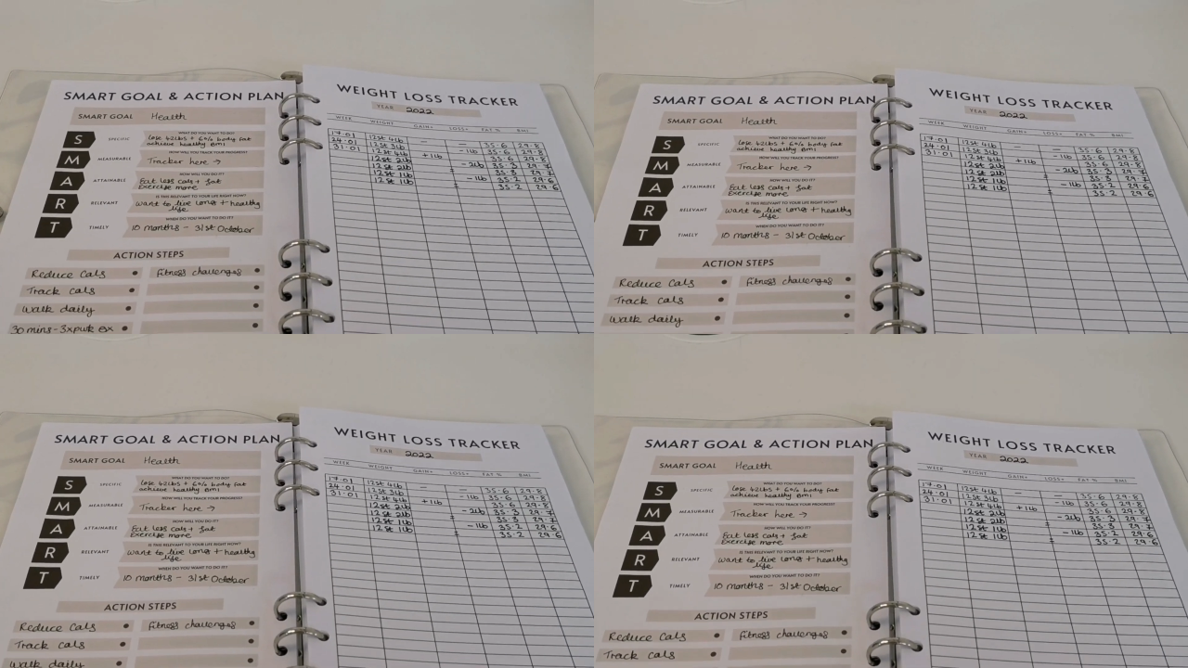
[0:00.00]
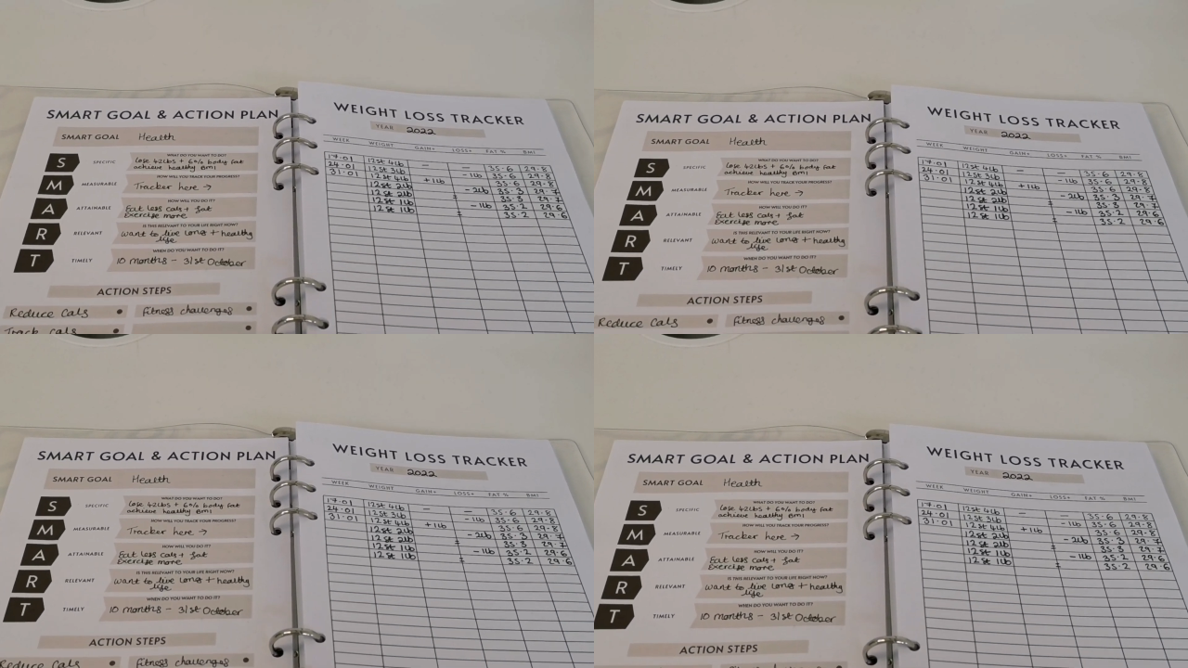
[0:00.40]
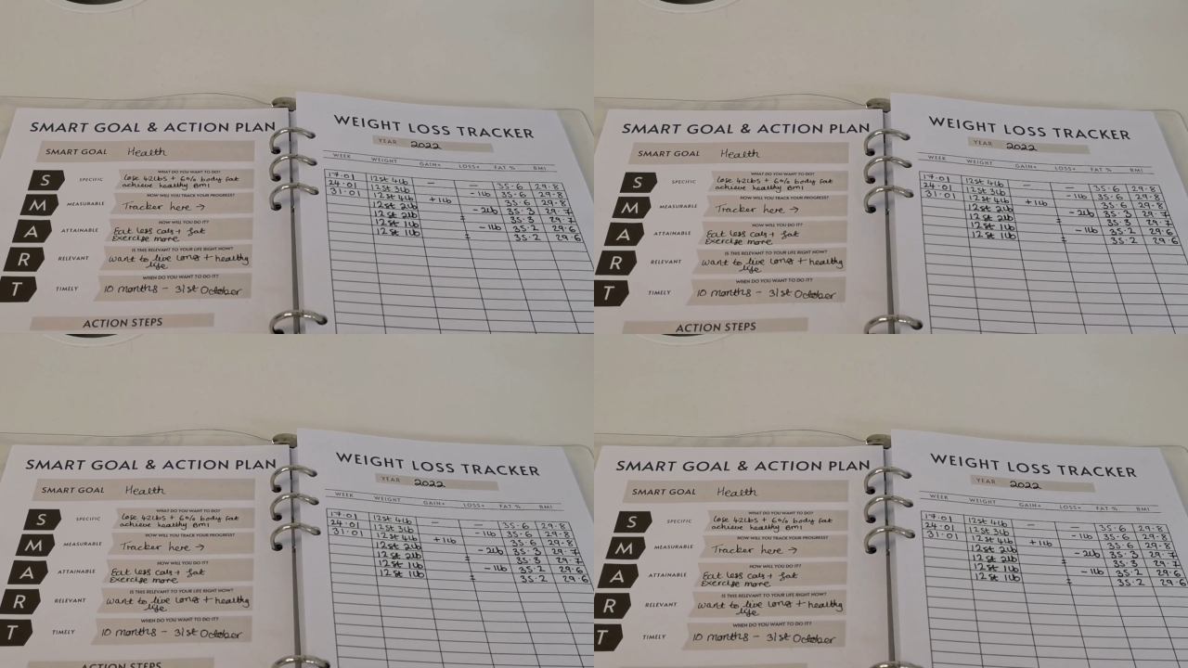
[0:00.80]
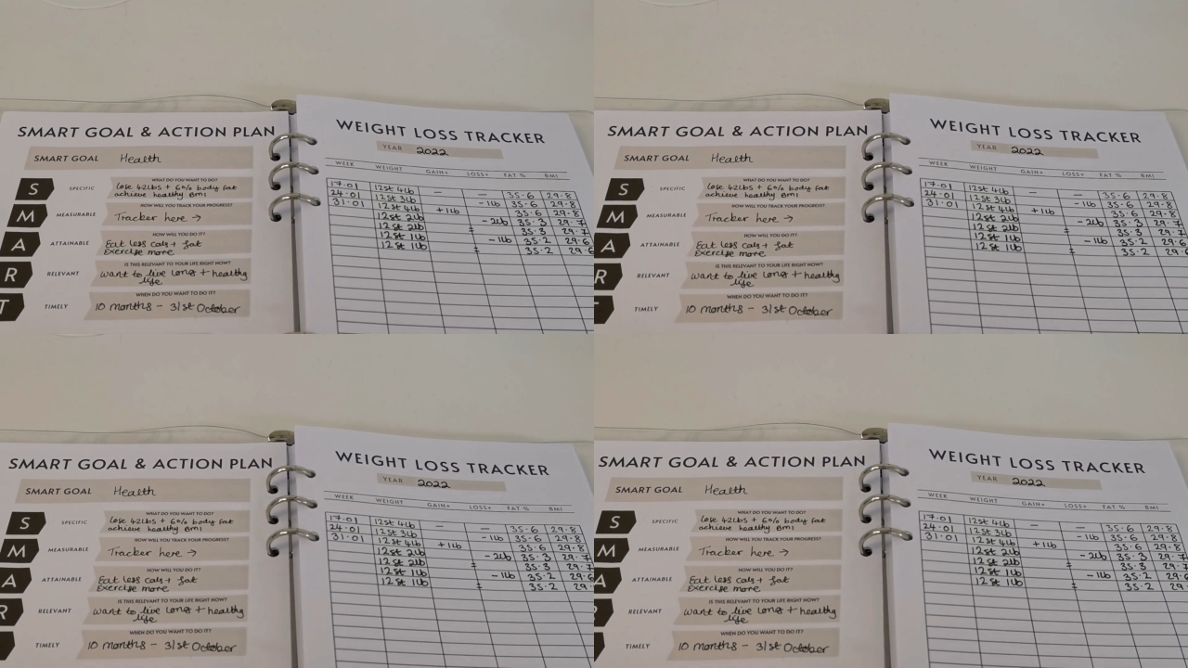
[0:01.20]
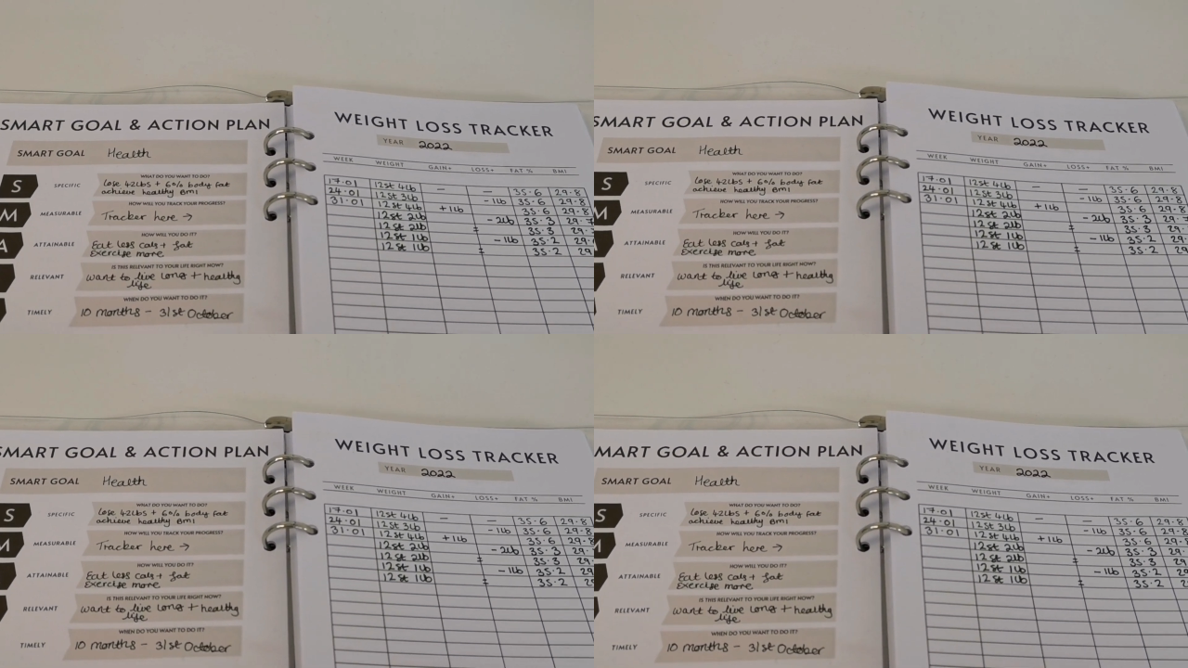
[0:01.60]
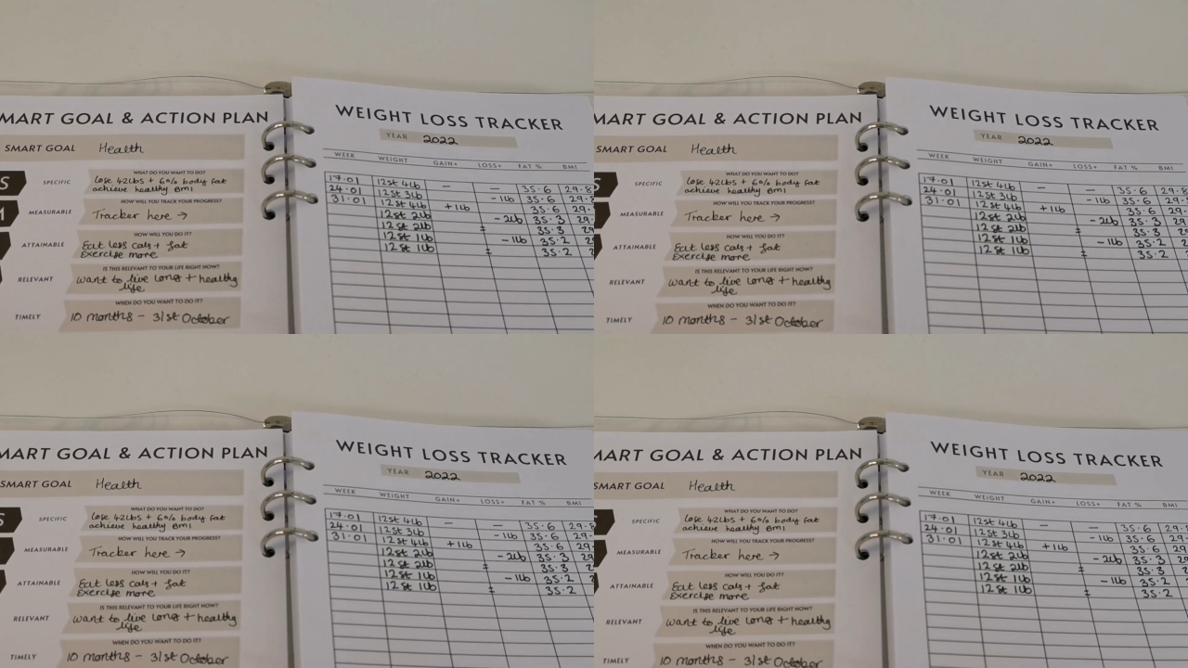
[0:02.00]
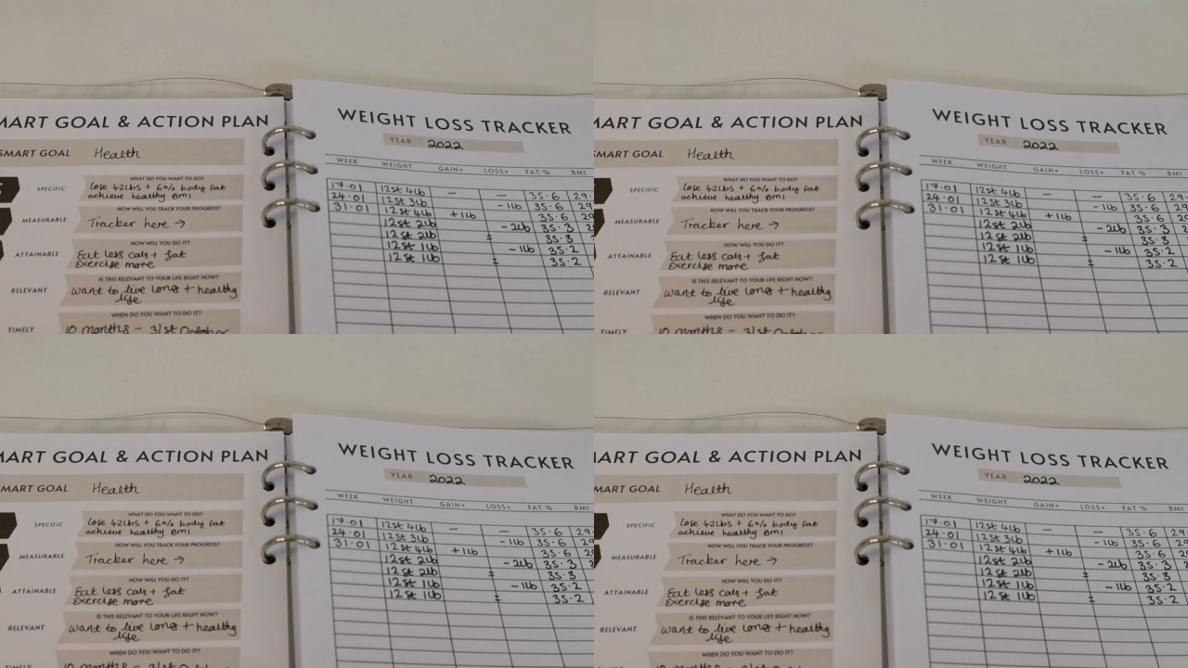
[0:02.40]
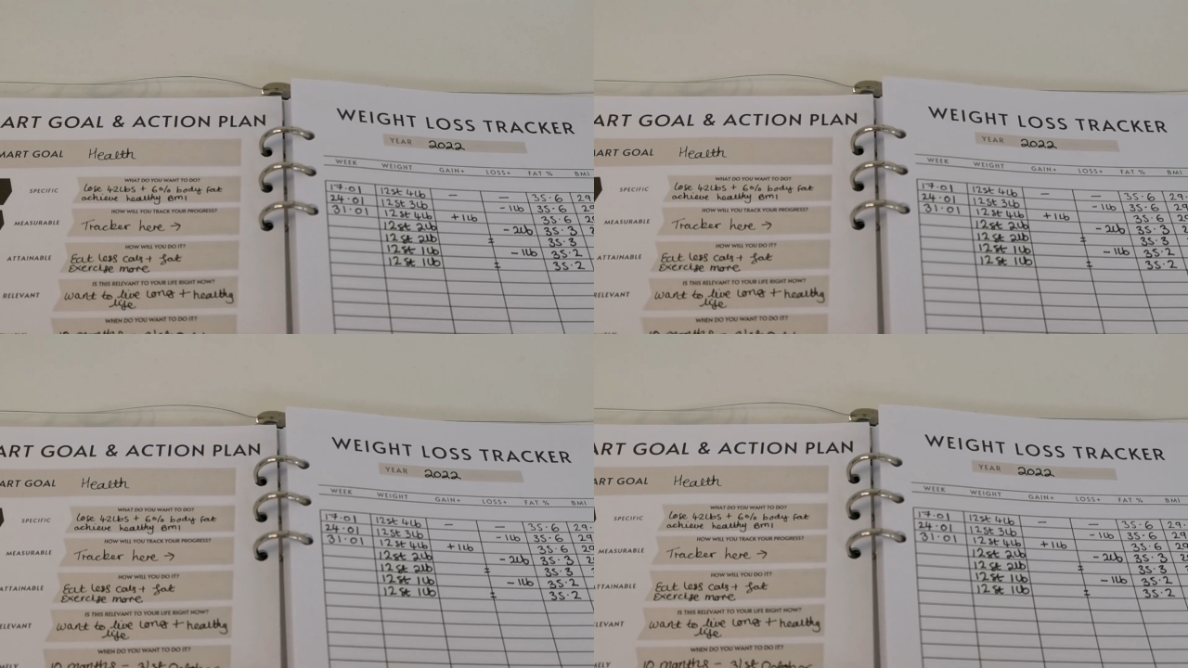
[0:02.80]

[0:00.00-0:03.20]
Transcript: (no speaker visible)